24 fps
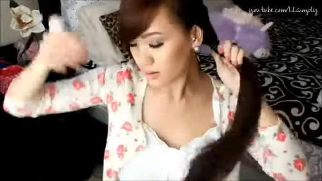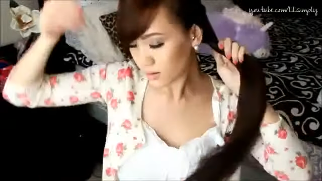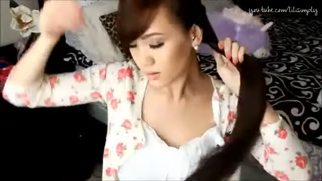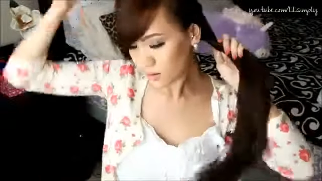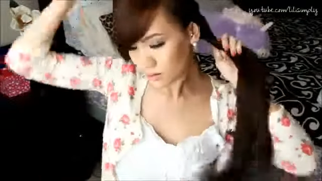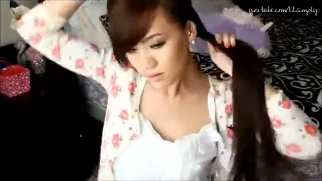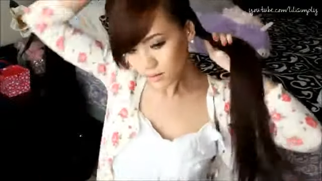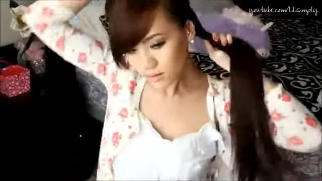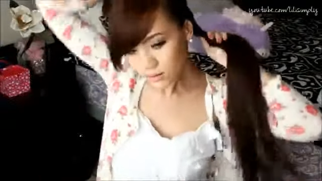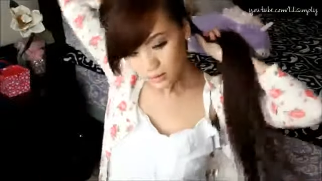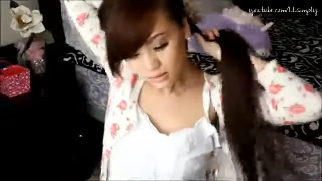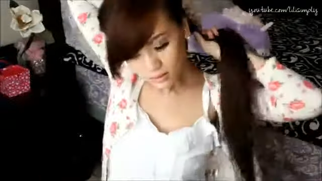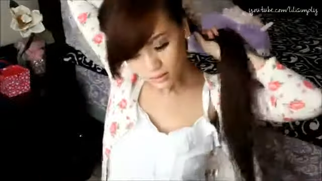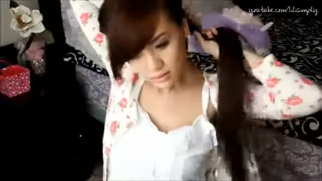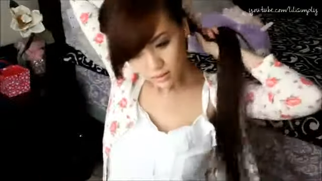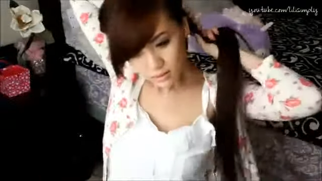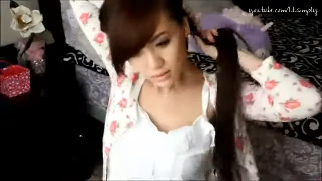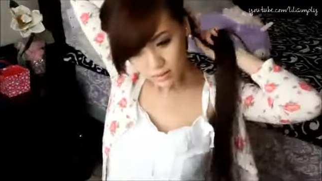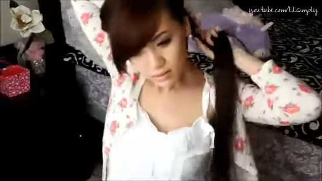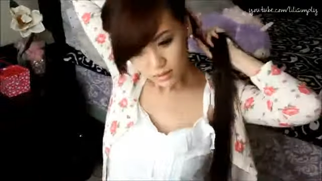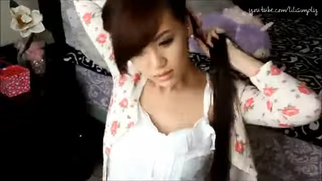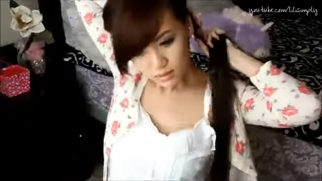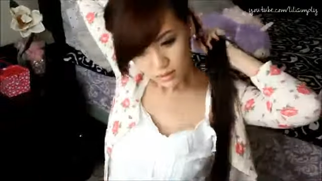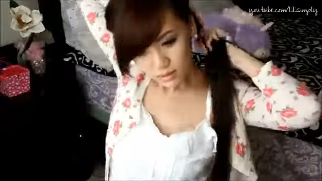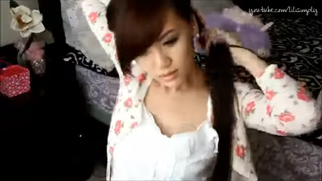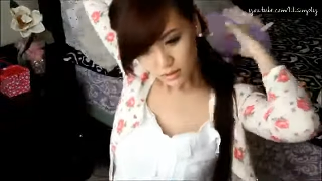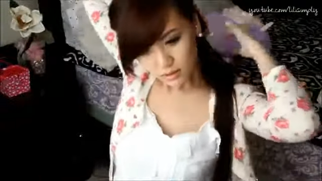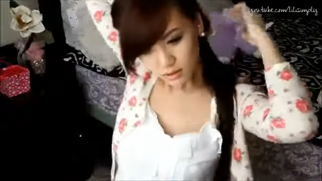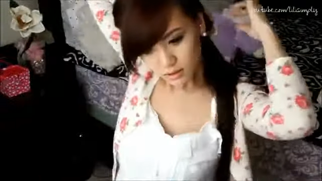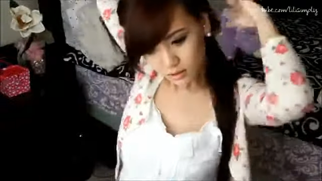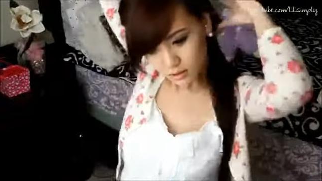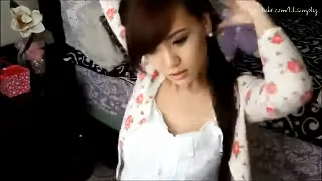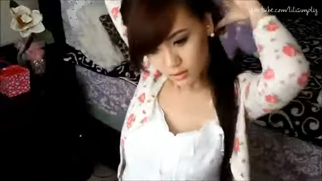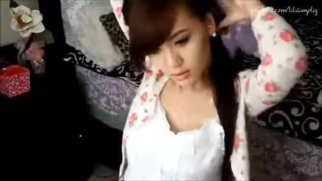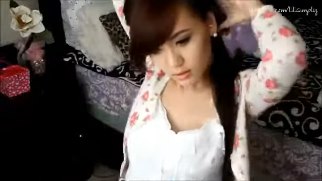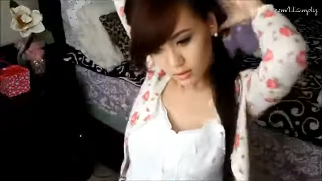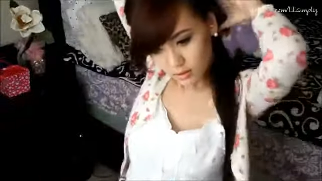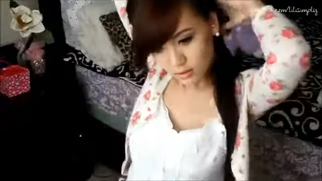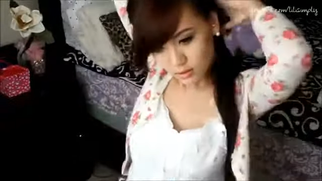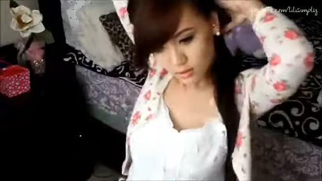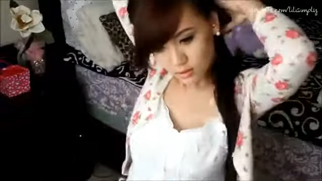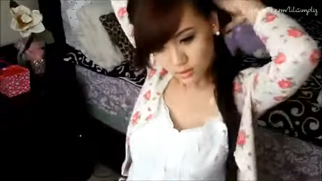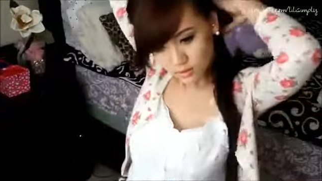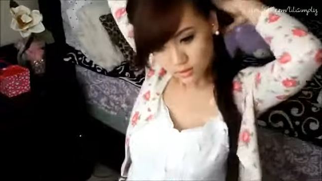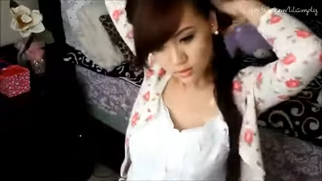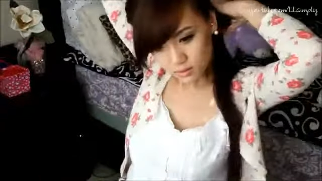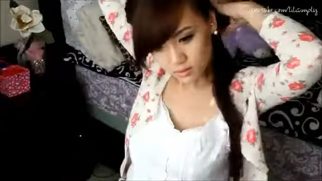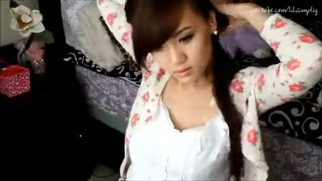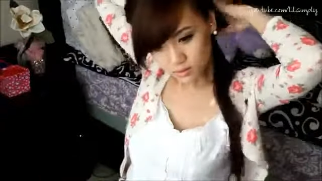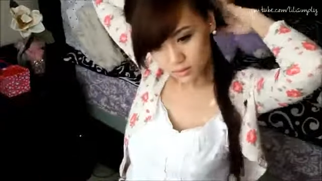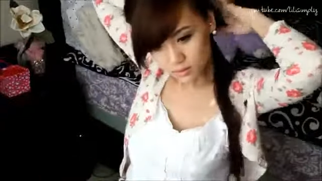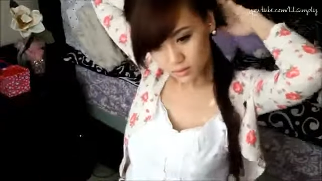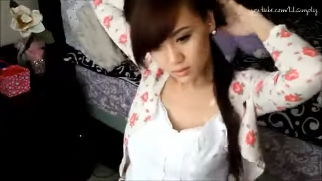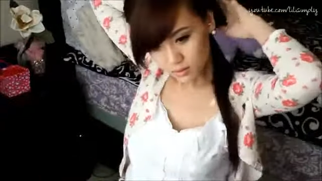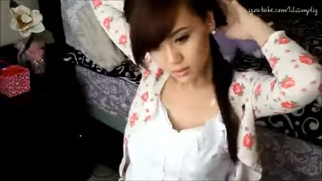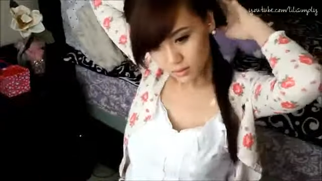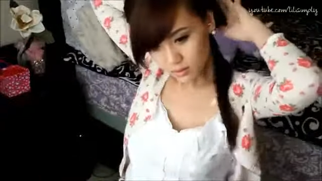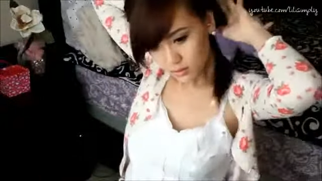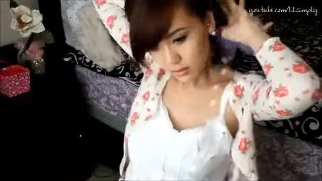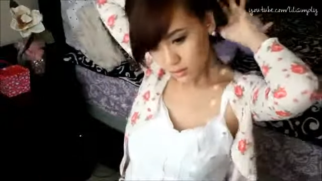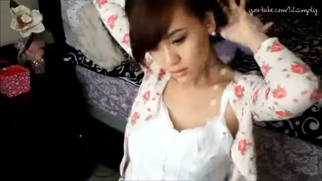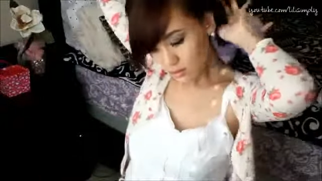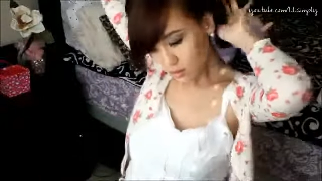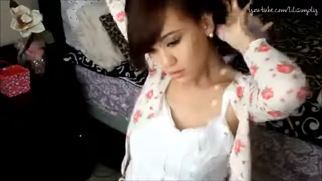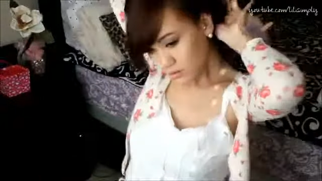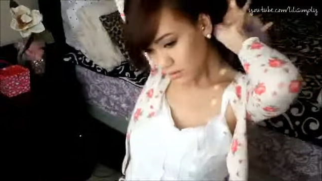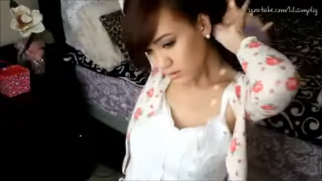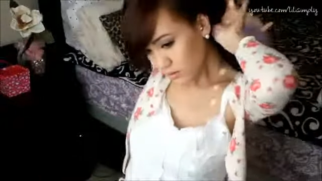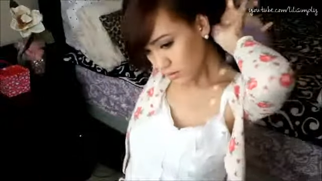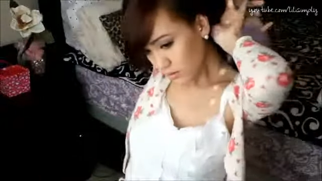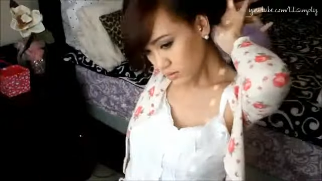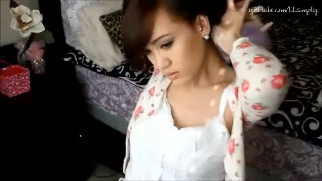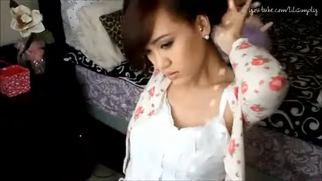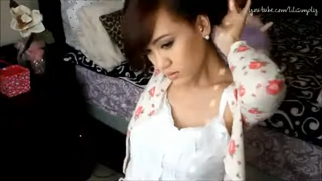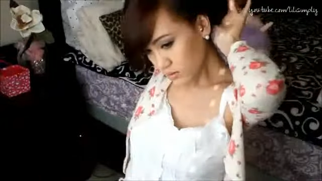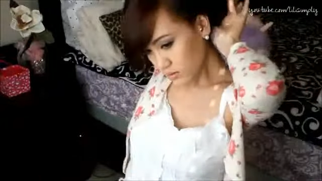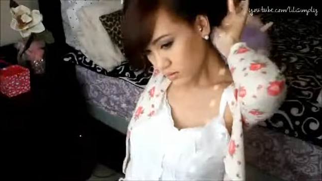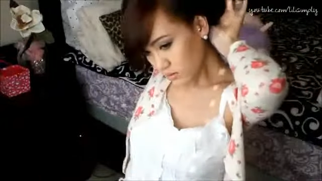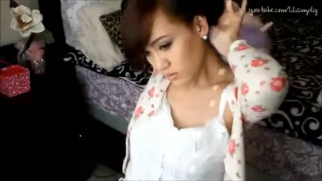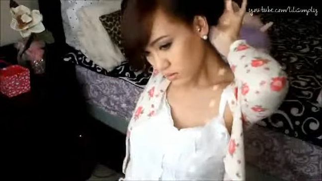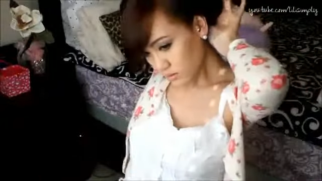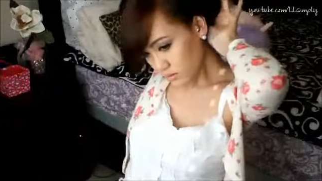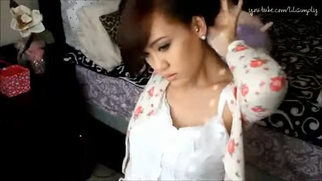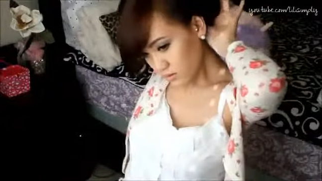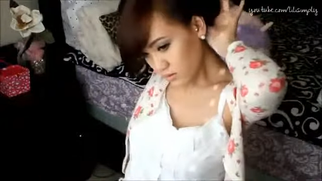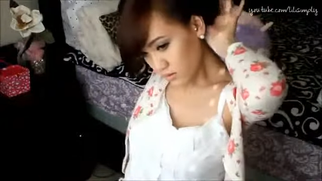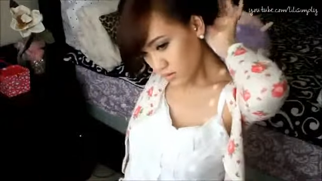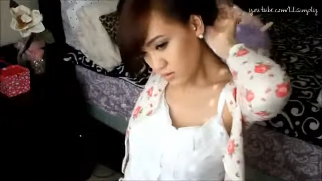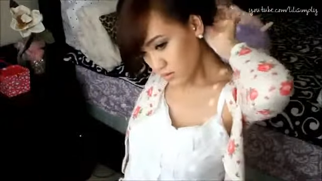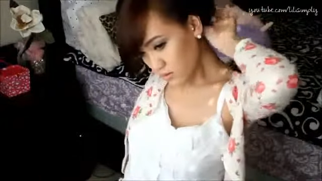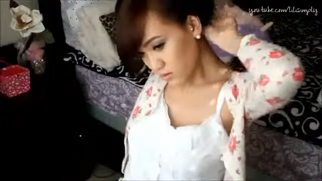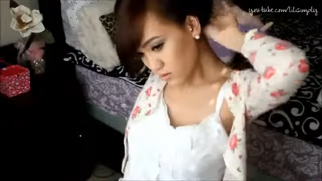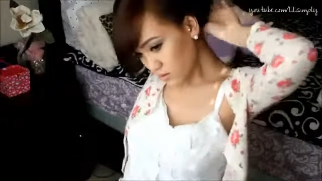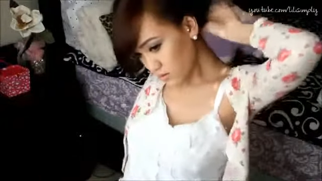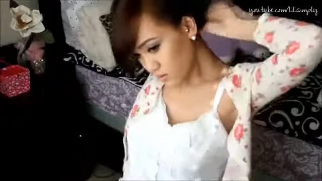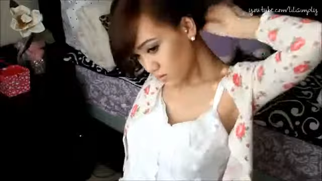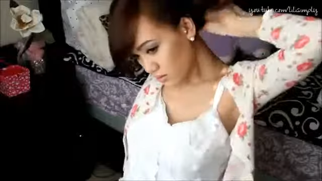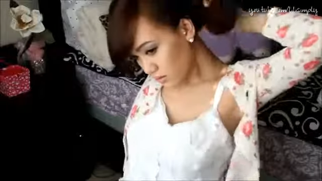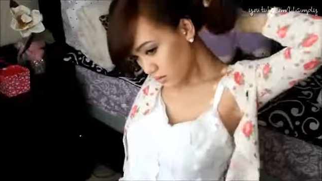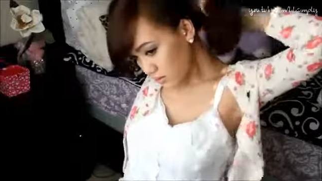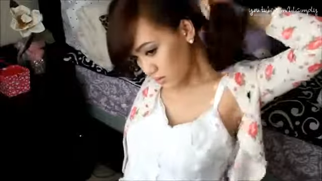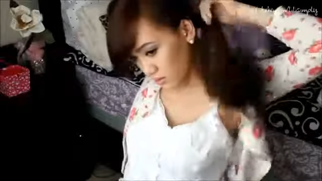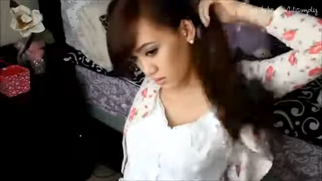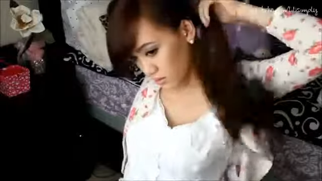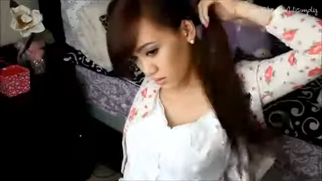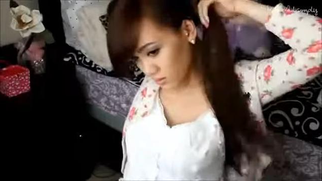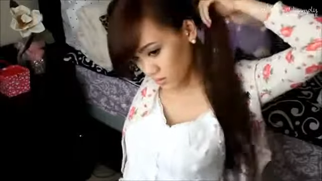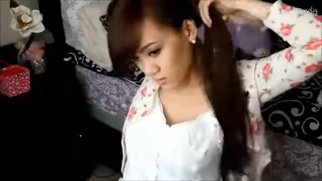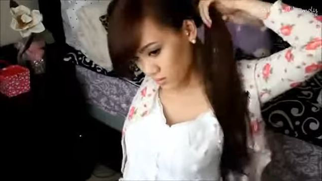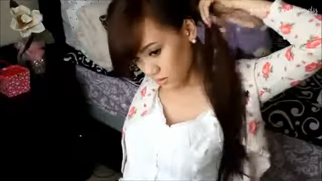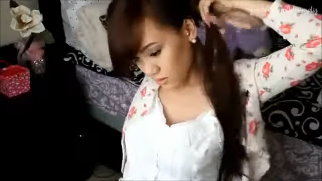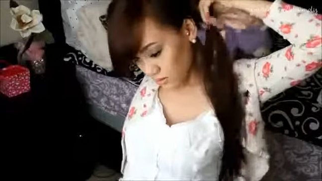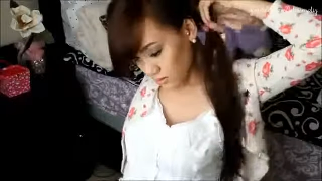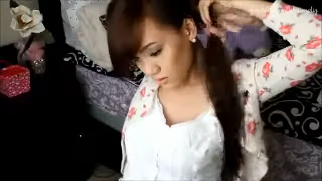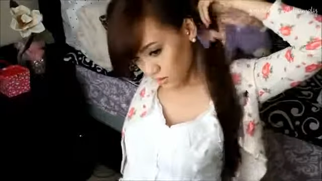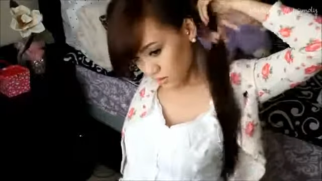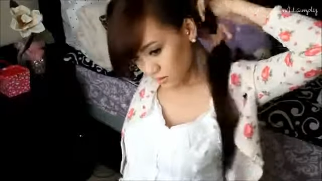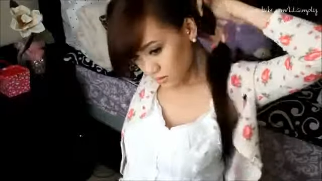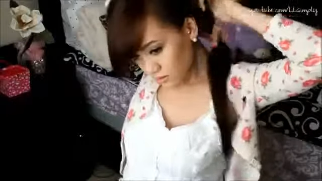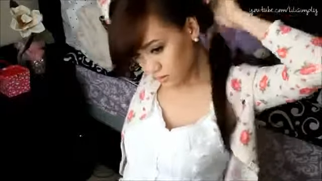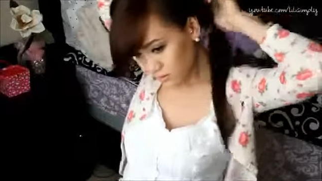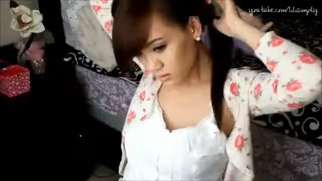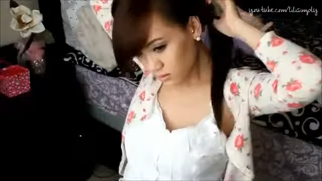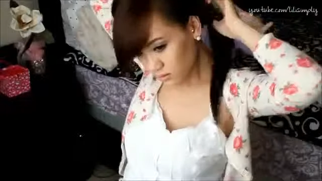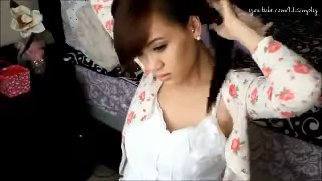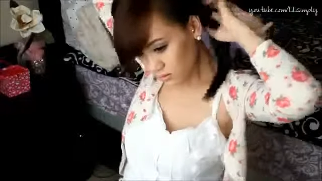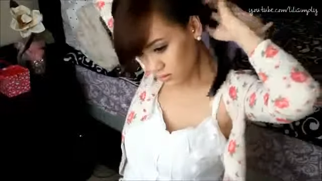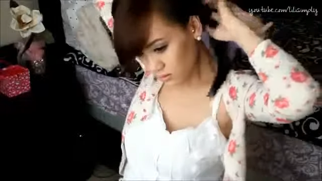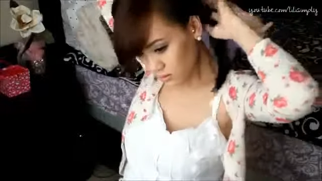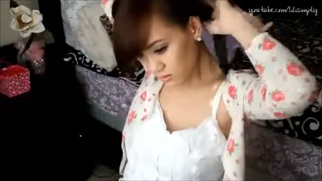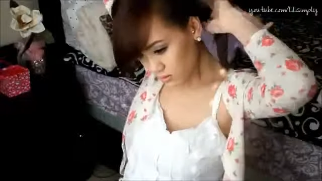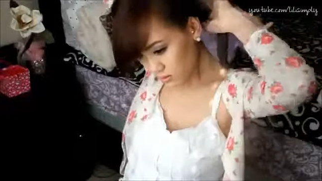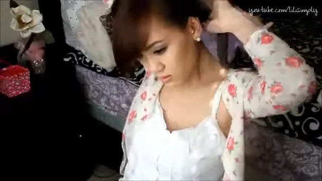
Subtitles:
(silence)